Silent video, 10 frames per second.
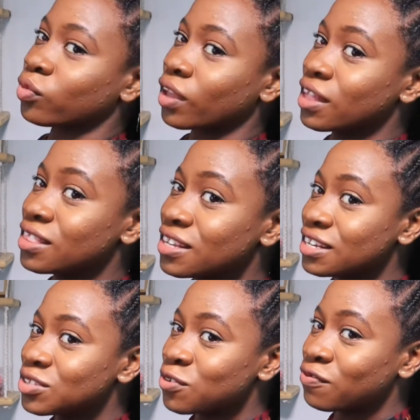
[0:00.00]
And the
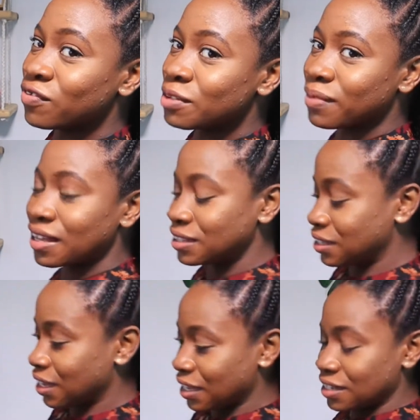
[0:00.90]
little flip at
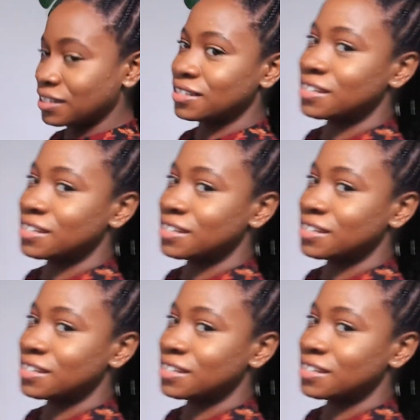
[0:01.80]
the end,